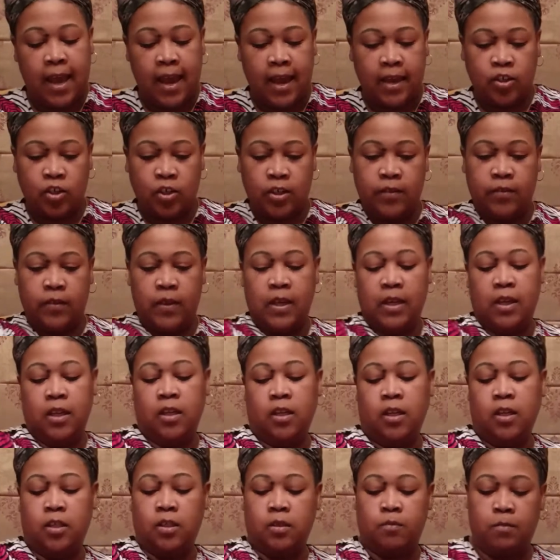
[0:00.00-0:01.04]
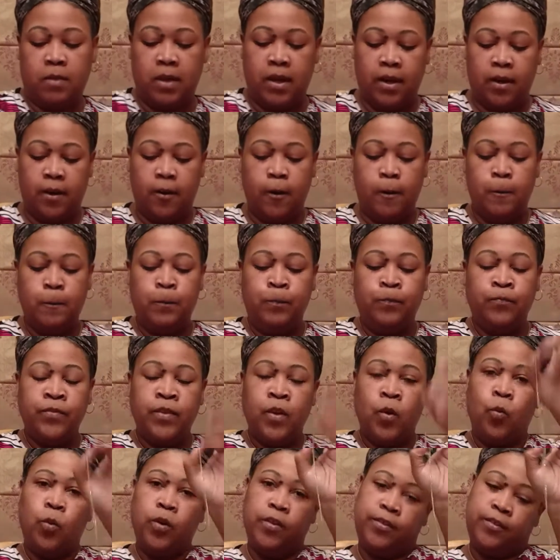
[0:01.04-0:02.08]
actually think it looks better
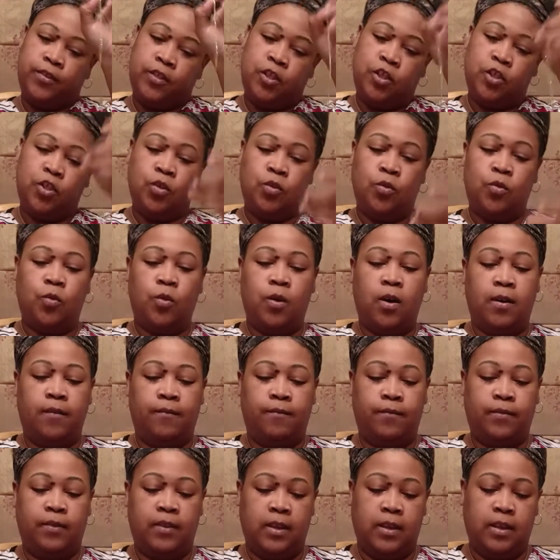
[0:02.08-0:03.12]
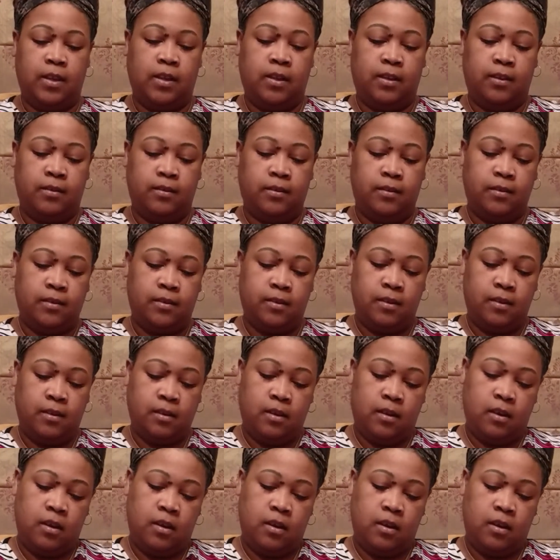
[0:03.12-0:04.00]
with two of these